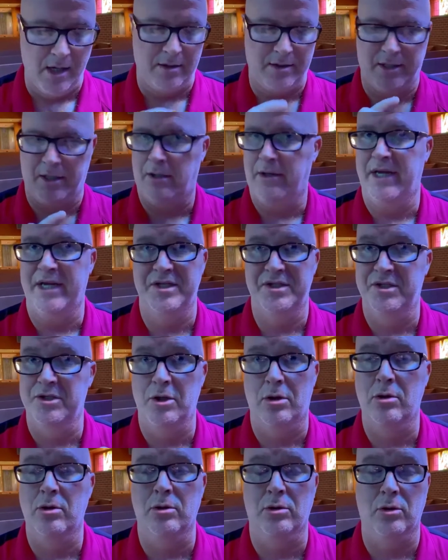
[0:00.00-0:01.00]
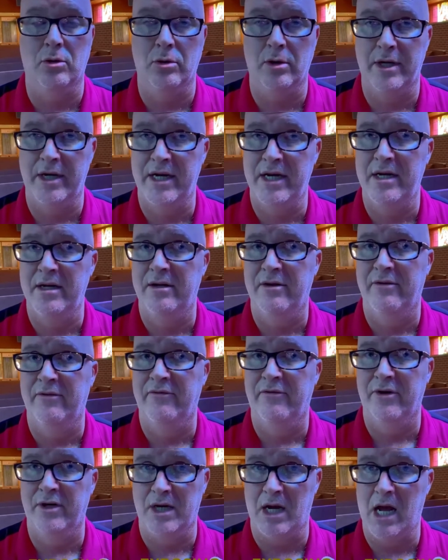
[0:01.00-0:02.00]
There is no glory
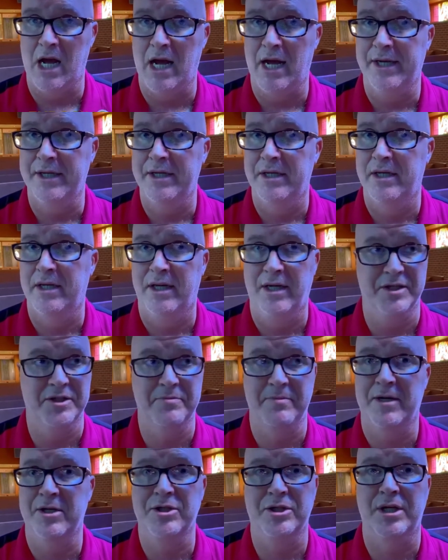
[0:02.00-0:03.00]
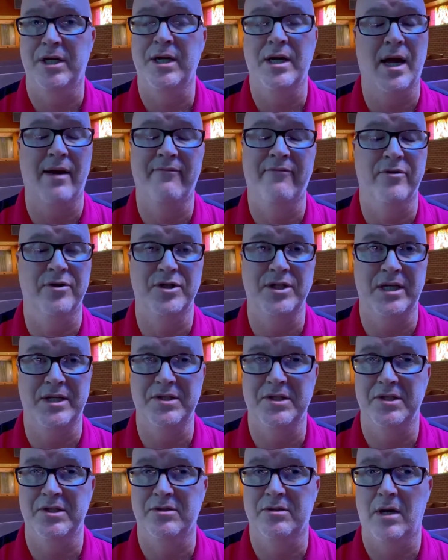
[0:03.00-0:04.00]
for God, and especially not for
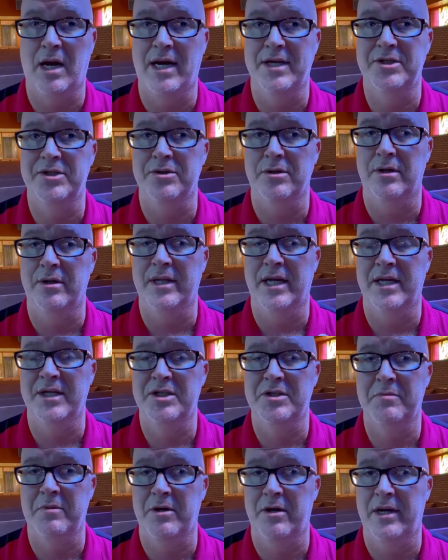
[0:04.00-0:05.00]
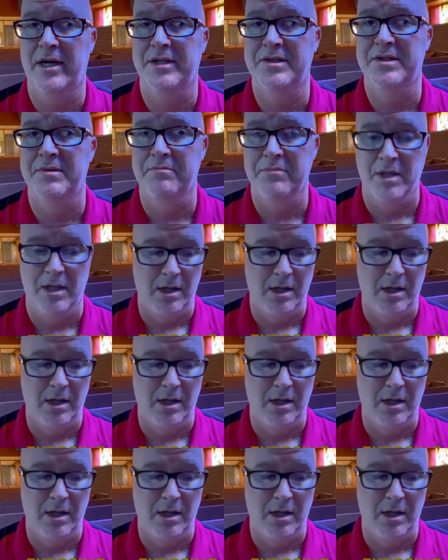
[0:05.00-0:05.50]
Jesus Christ during that experience.